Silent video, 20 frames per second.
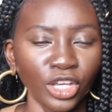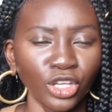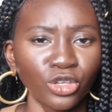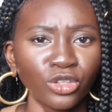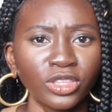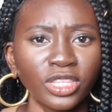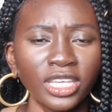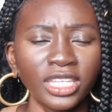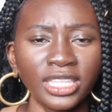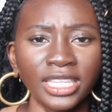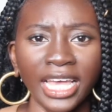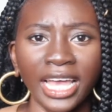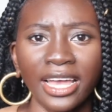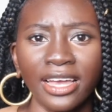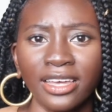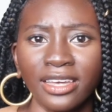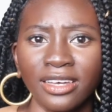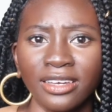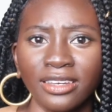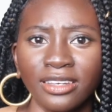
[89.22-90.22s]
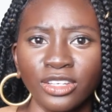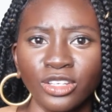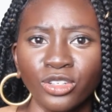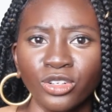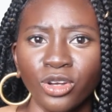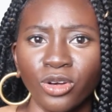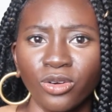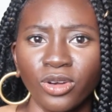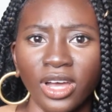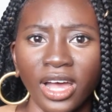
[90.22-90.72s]
You think that, you
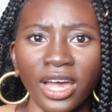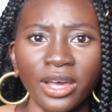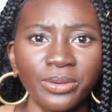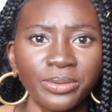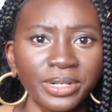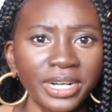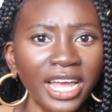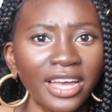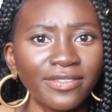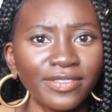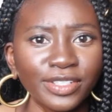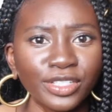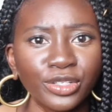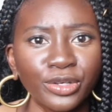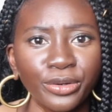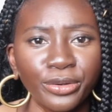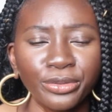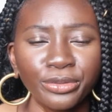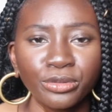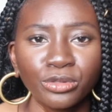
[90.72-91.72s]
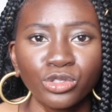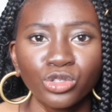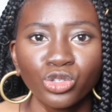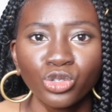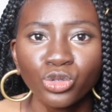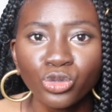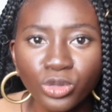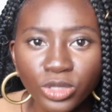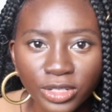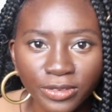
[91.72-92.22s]
know, God would have us go through
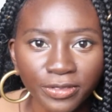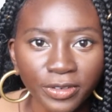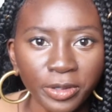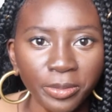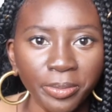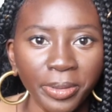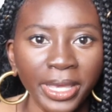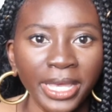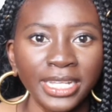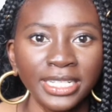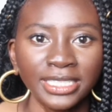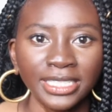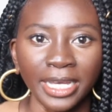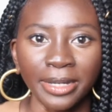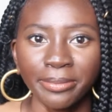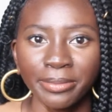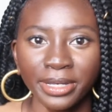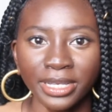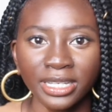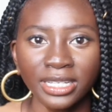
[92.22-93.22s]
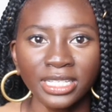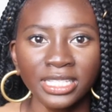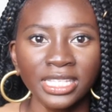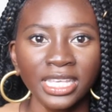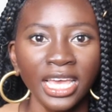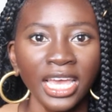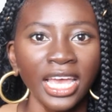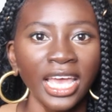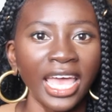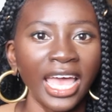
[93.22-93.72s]
two different pandemics
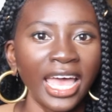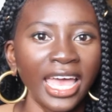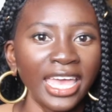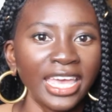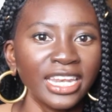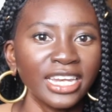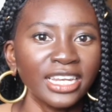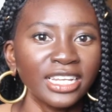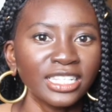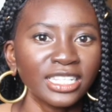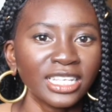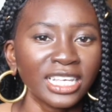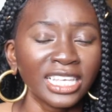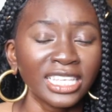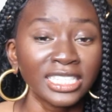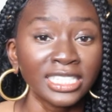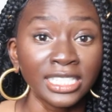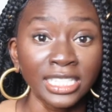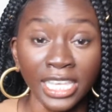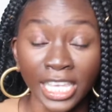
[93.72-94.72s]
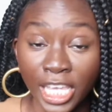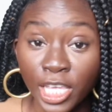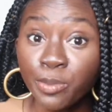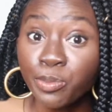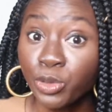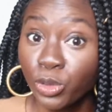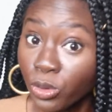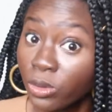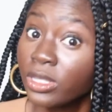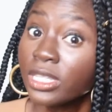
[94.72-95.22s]
and
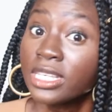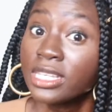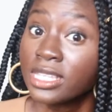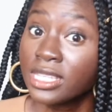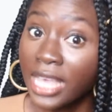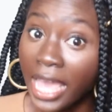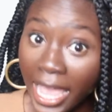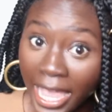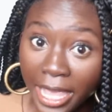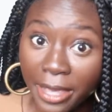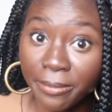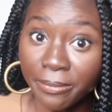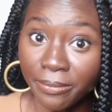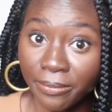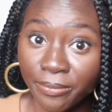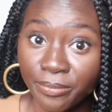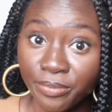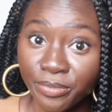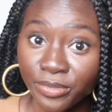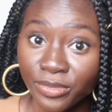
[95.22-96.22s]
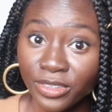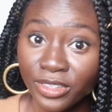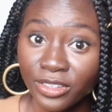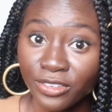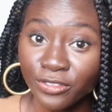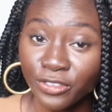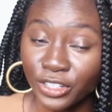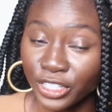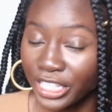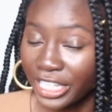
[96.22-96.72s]
keep you the same
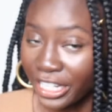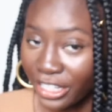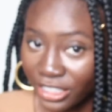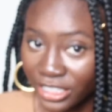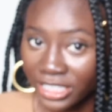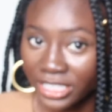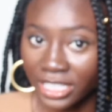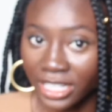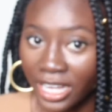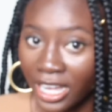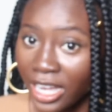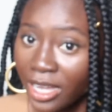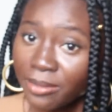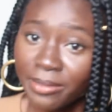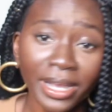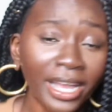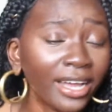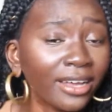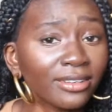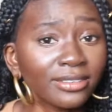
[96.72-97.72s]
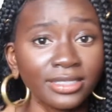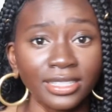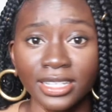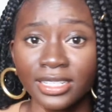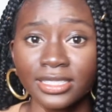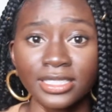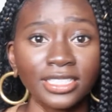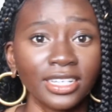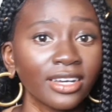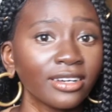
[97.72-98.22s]
for years to come? I don't
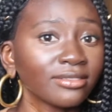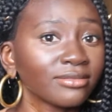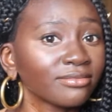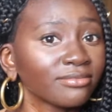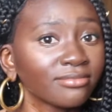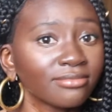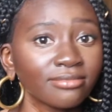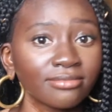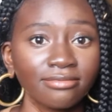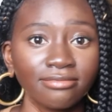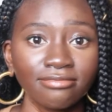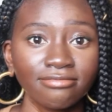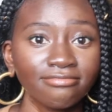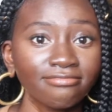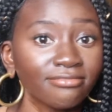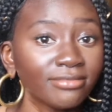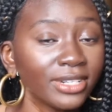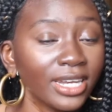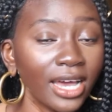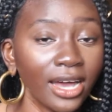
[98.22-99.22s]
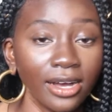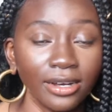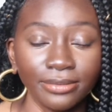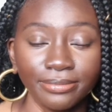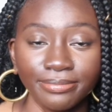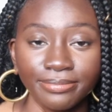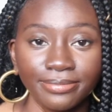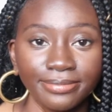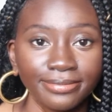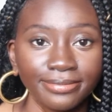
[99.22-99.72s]
think so. No.